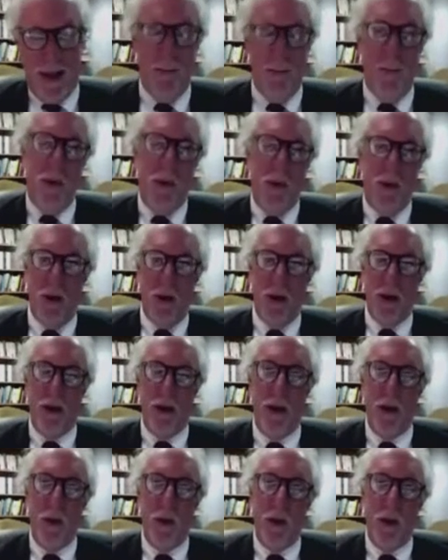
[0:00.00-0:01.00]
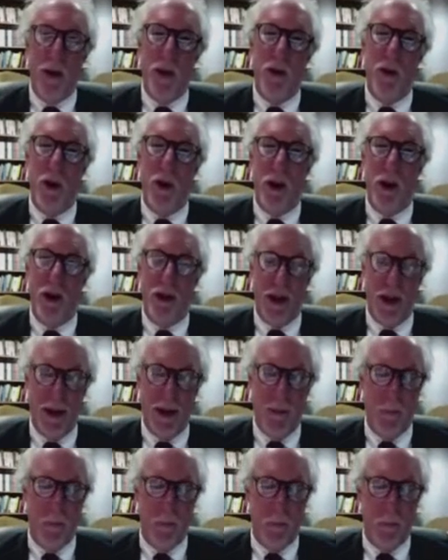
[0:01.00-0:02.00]
I'm thrilled to be with you all
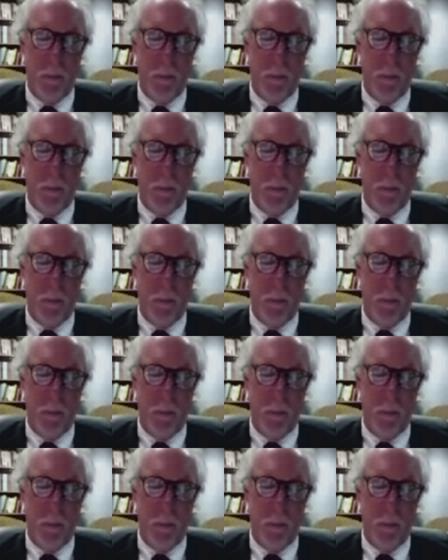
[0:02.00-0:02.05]
tonight.